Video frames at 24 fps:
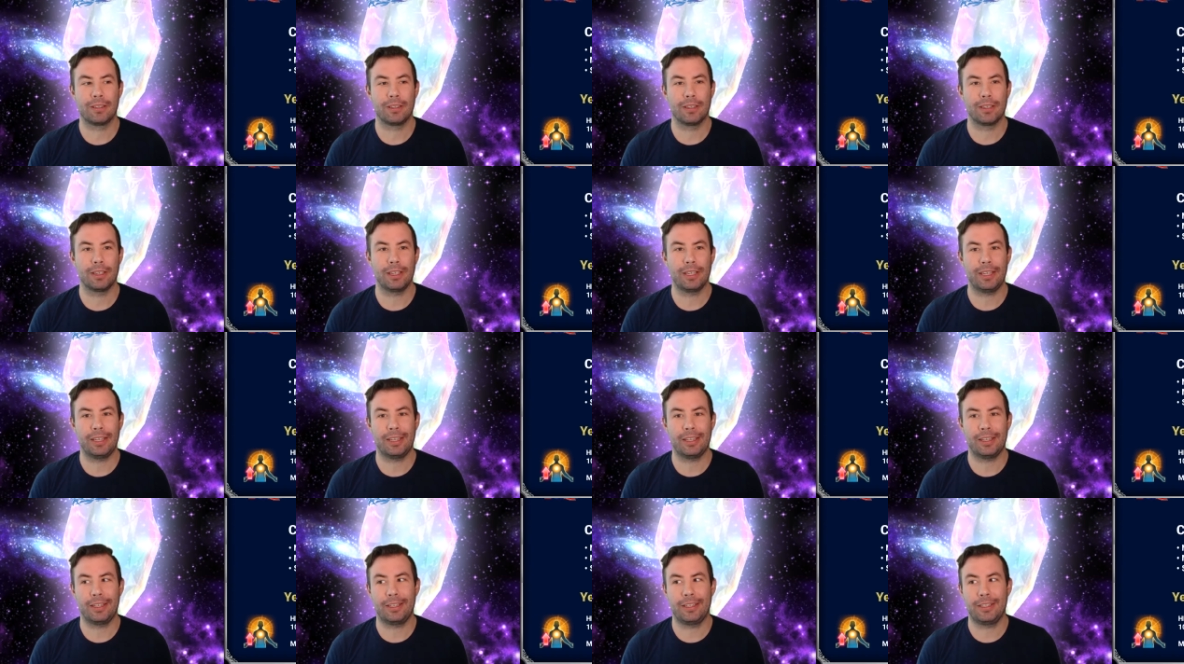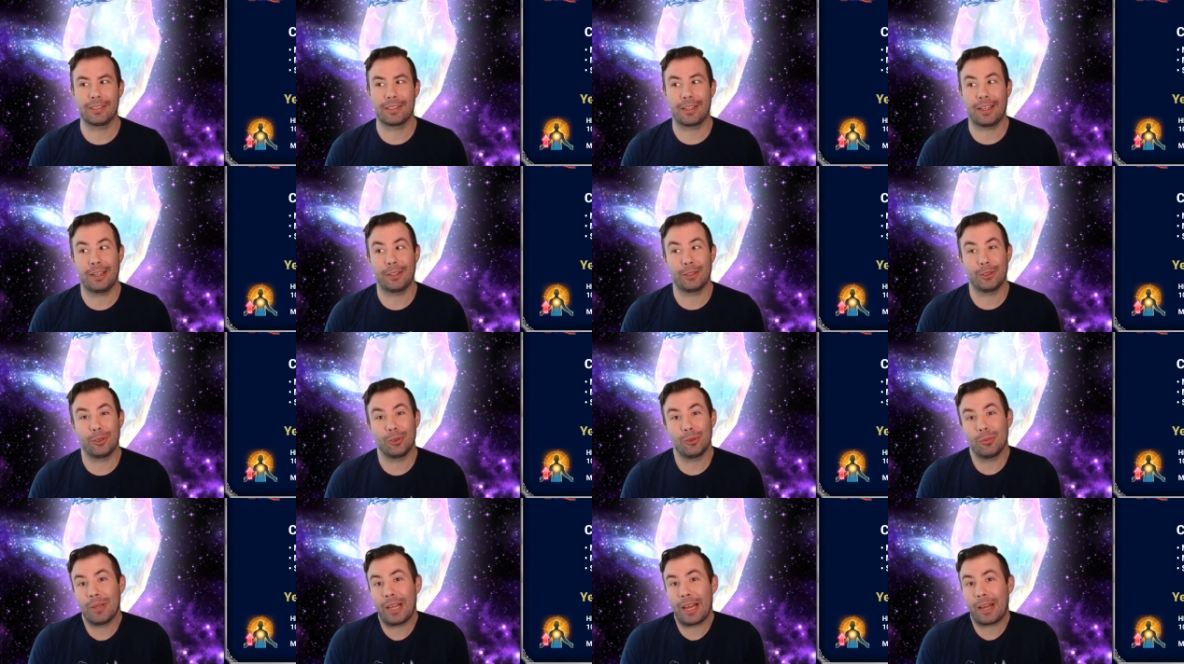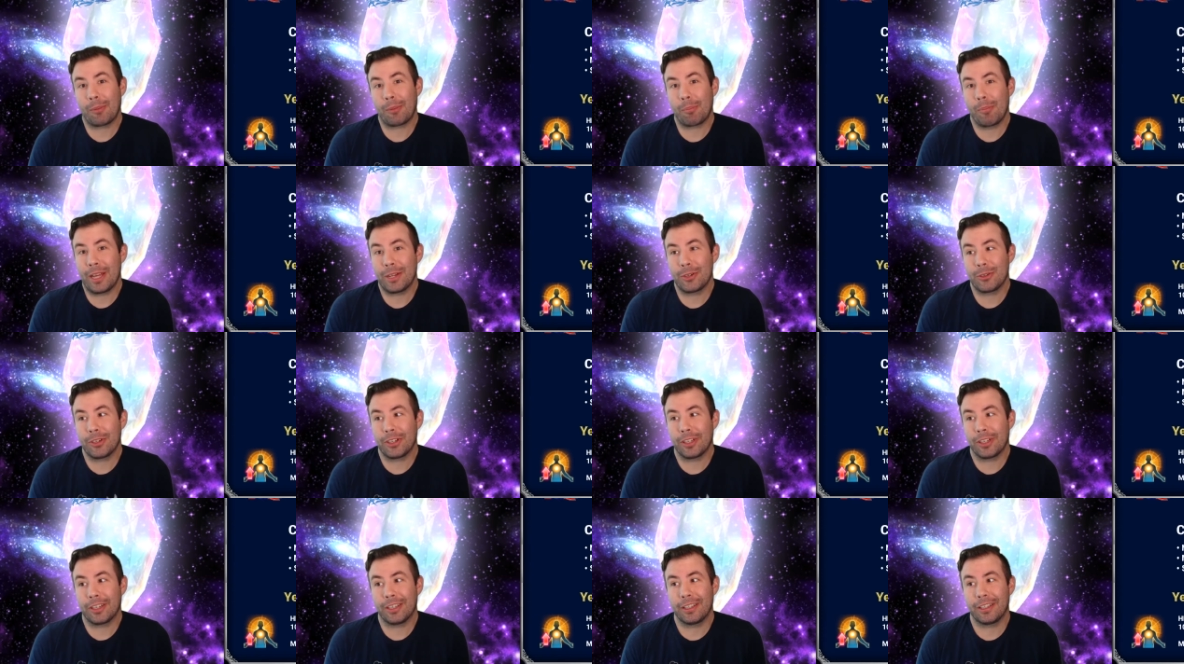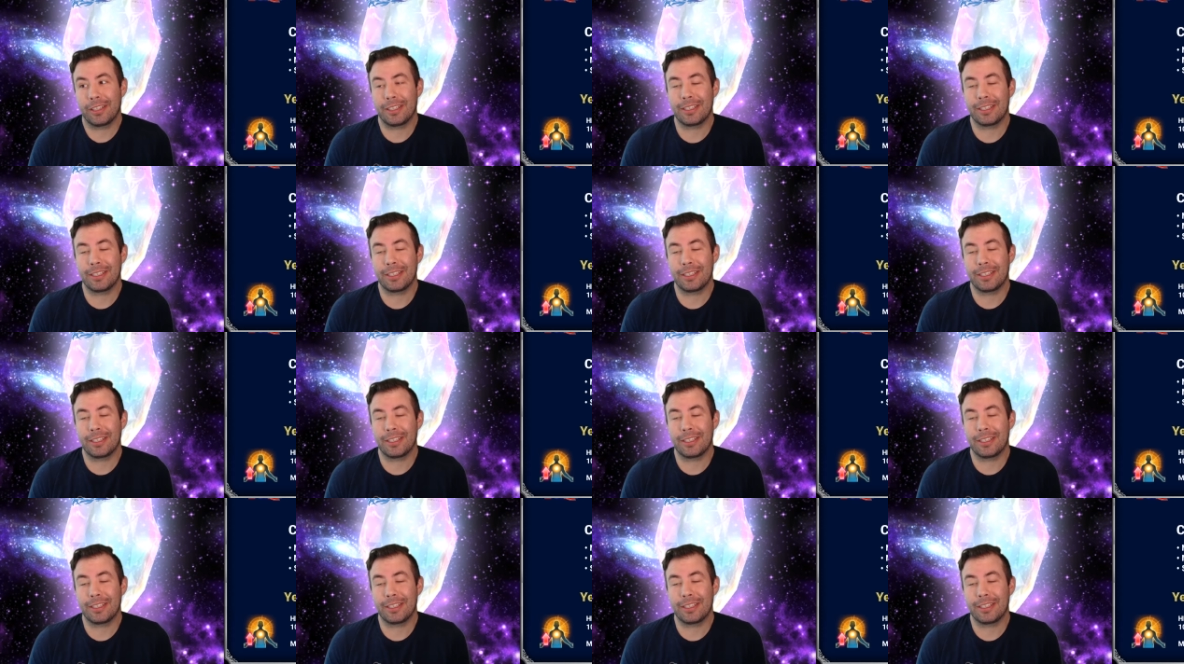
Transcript: He's got dual black magic.